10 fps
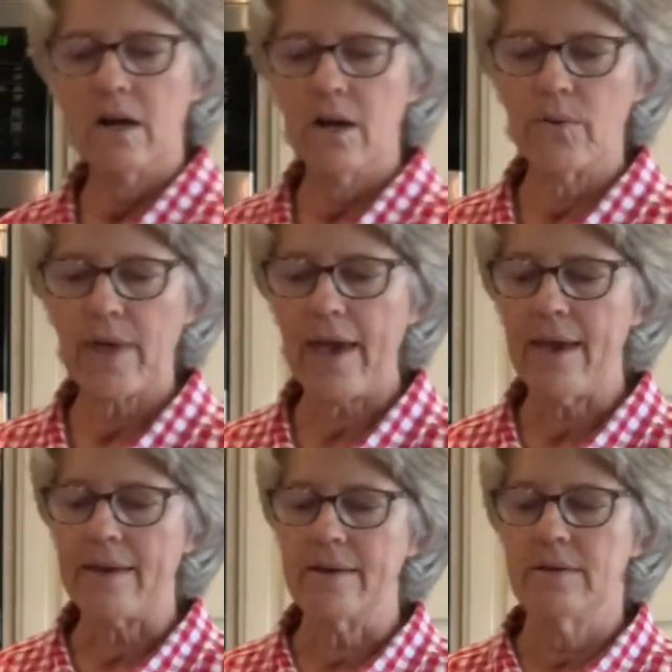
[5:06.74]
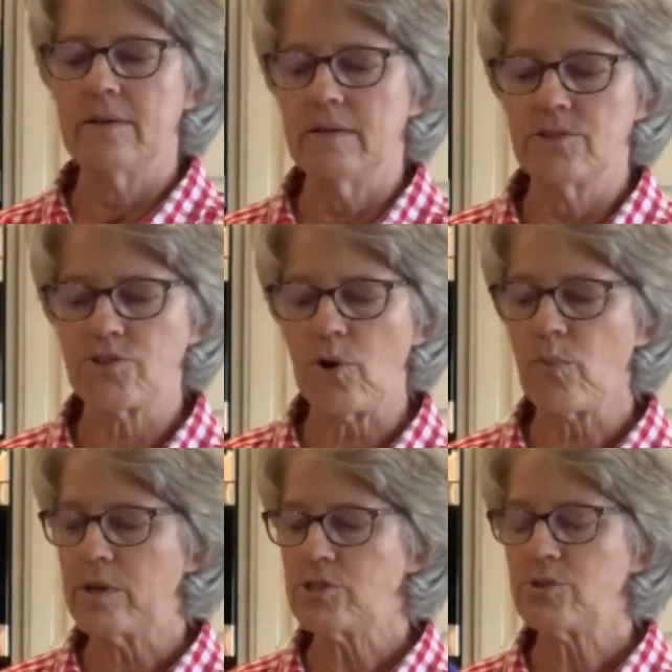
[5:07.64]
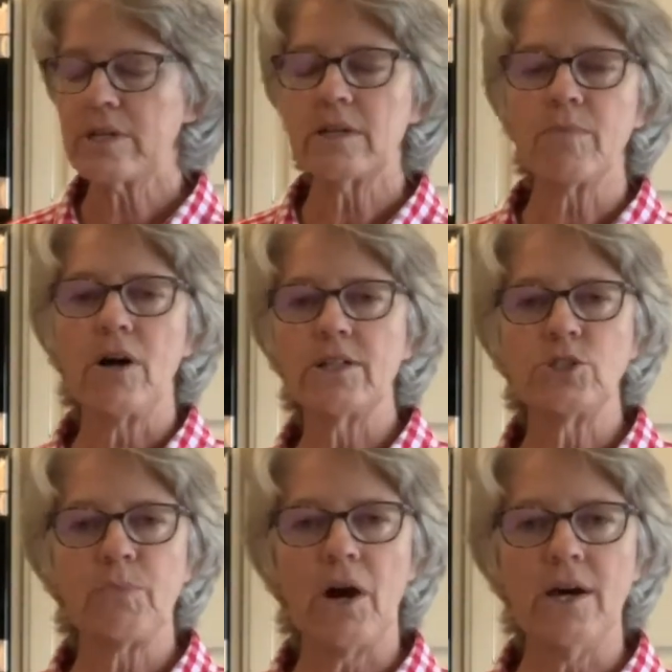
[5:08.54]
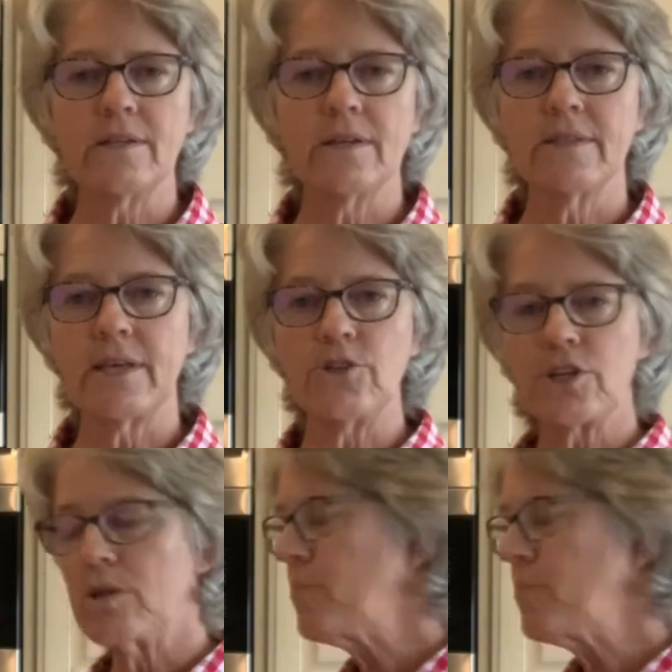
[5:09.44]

Okay, so once you get them all in your pot, then you're going to